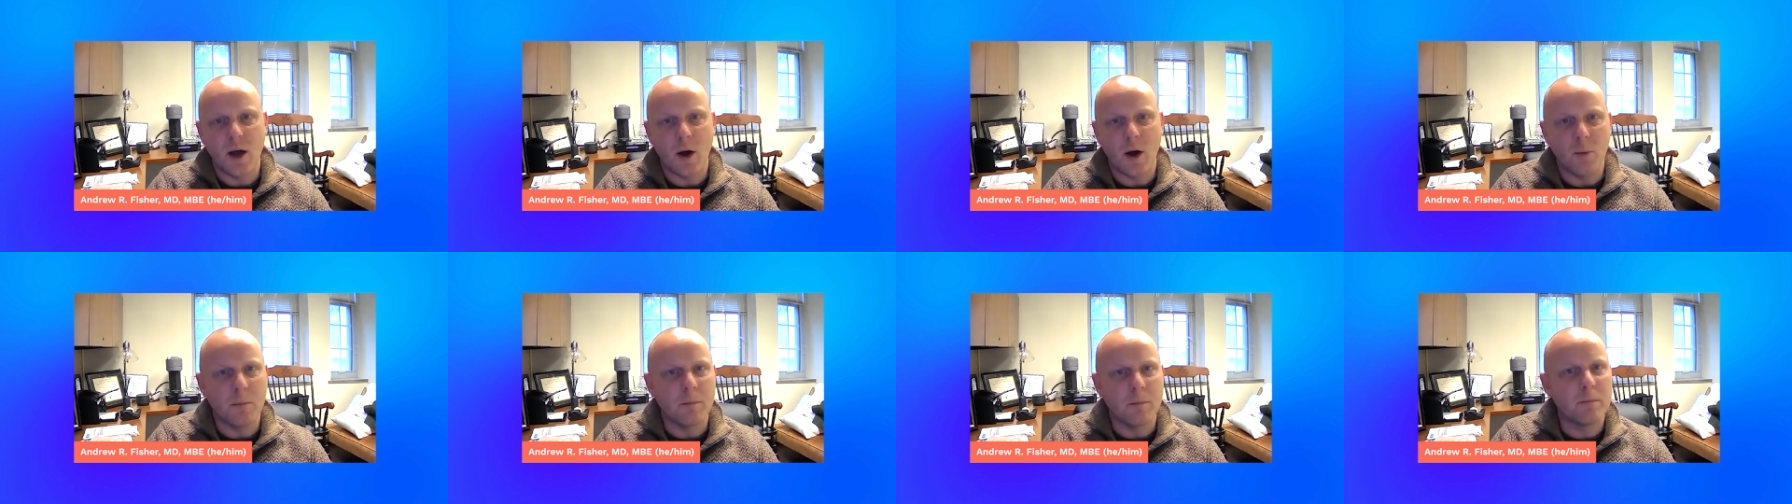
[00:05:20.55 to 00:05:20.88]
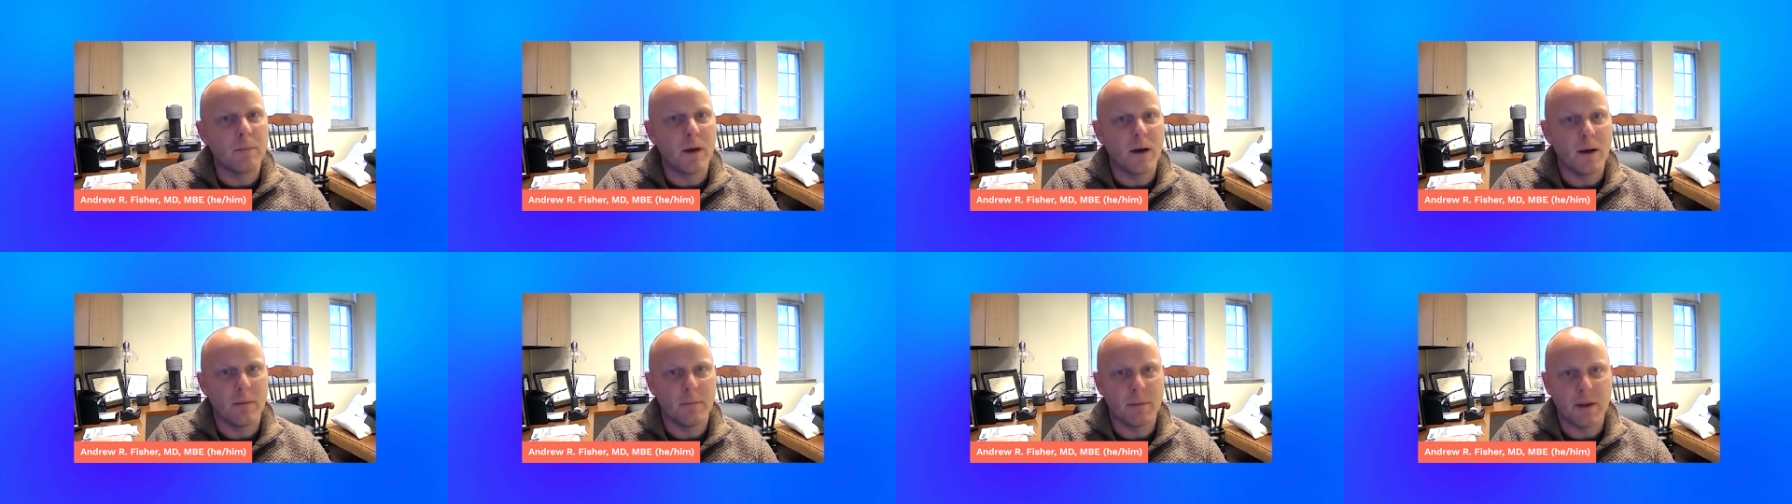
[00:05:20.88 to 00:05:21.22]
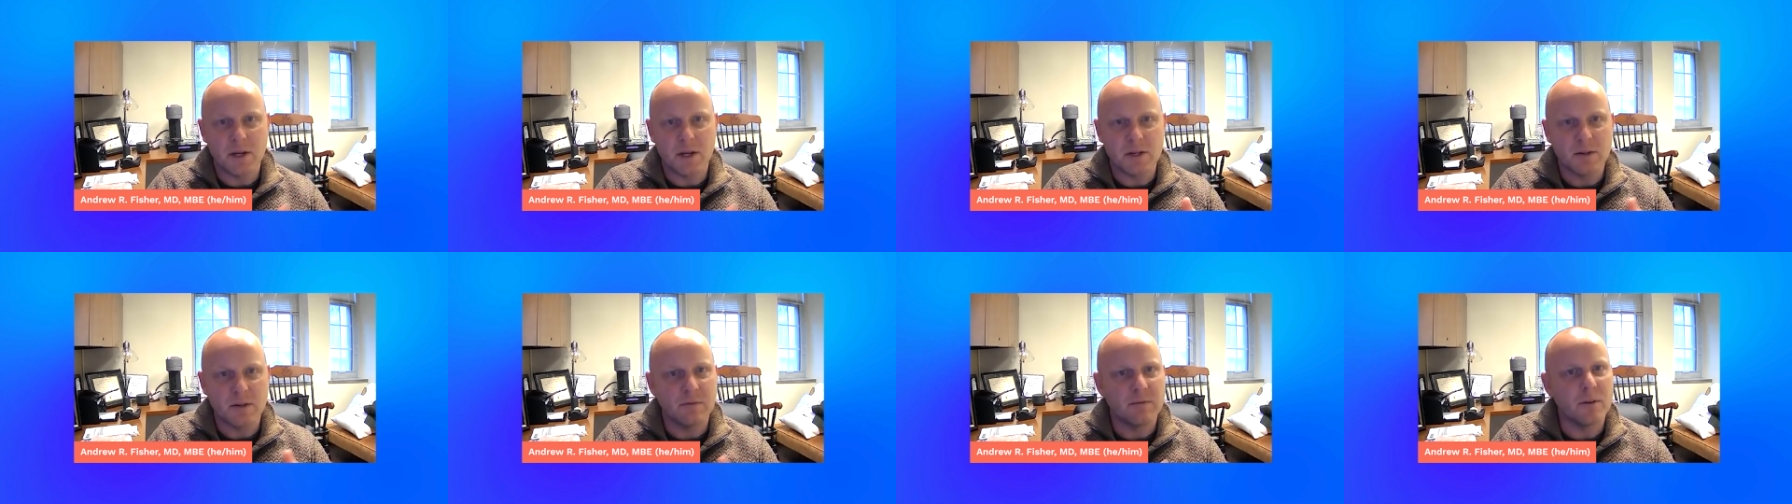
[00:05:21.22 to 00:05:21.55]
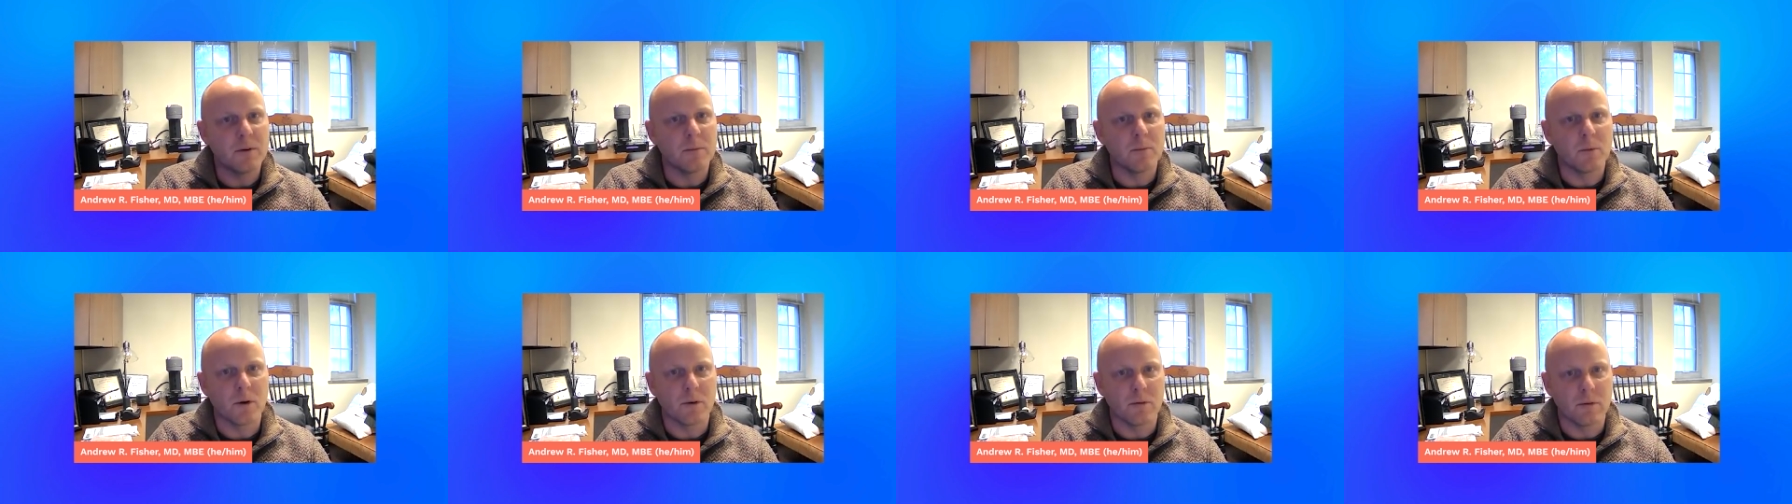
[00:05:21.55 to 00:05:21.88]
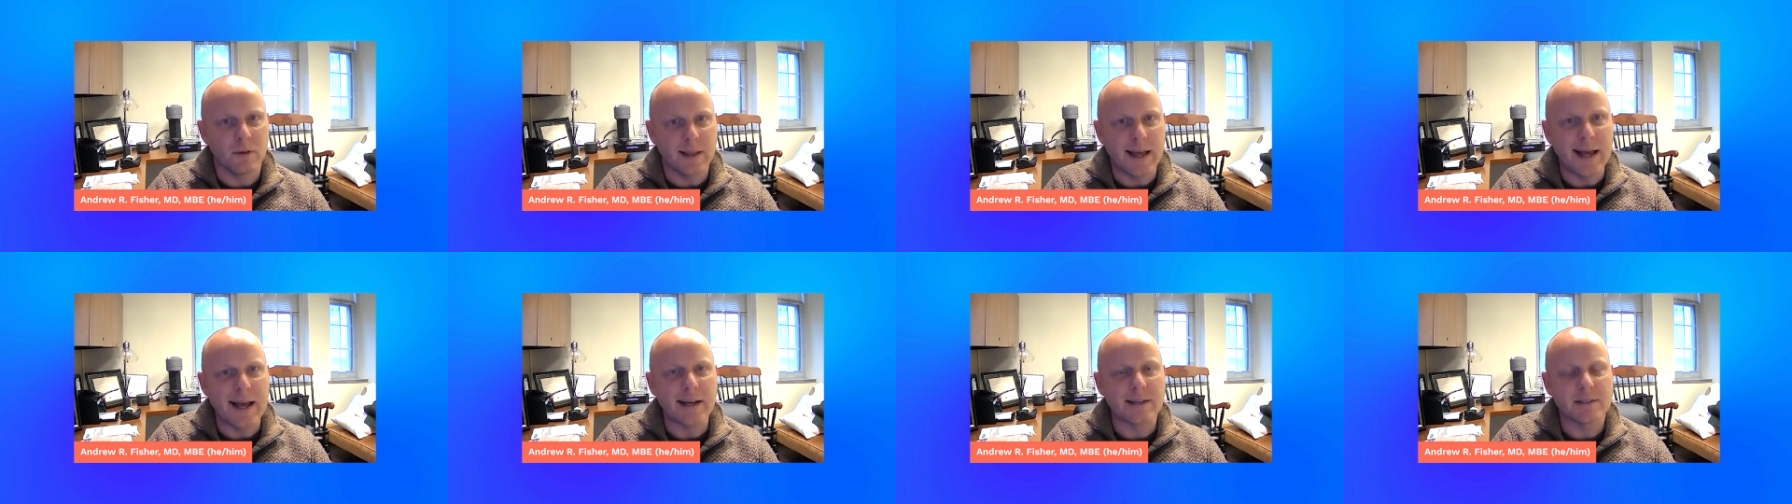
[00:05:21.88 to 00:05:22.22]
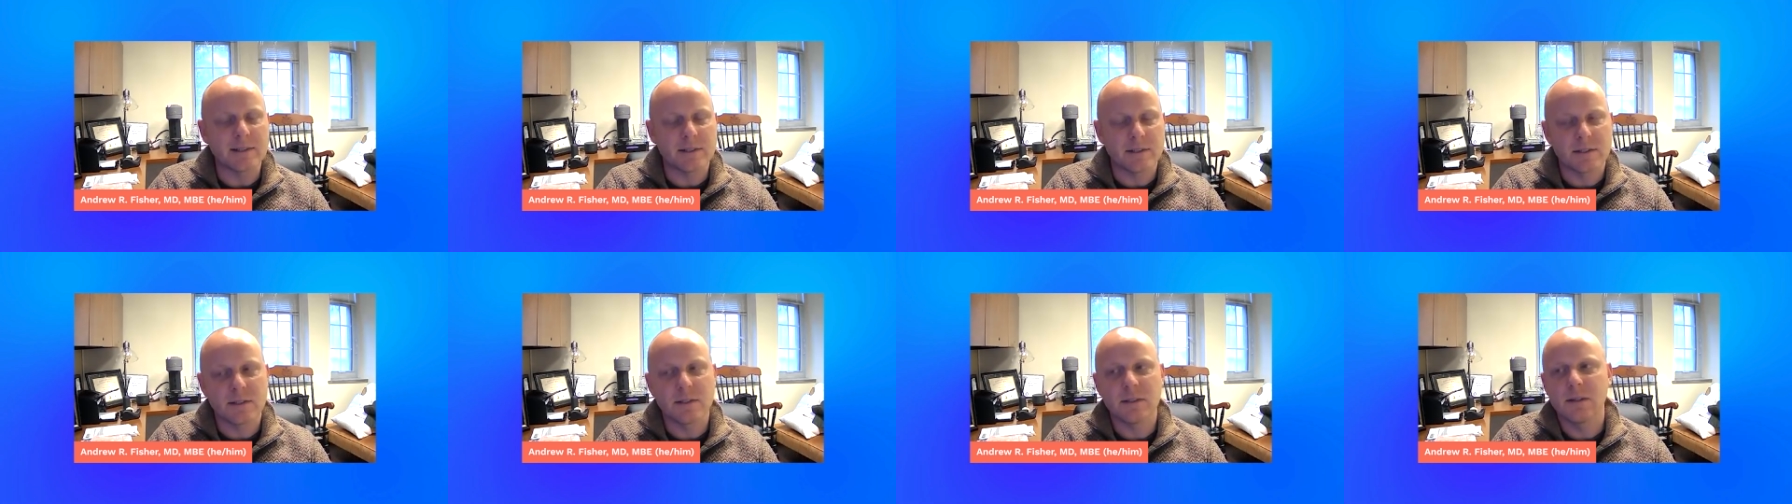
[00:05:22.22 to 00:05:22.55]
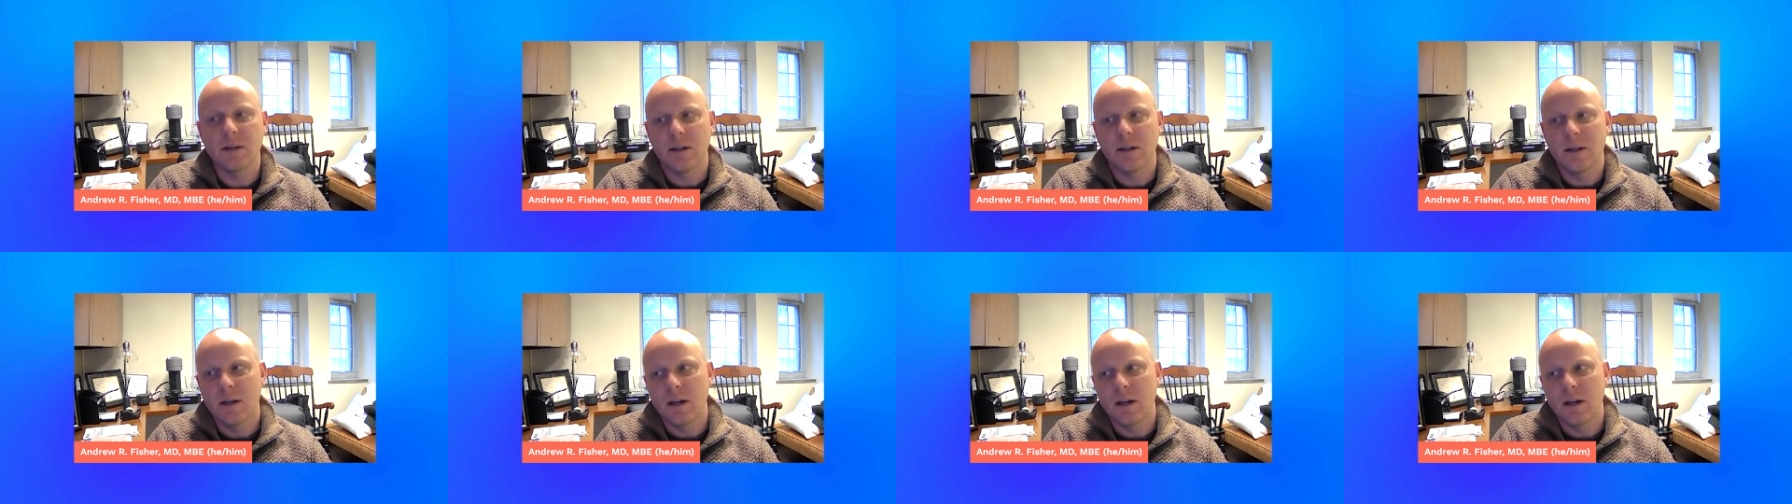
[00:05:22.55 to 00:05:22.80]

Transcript: help a patient feel more relaxed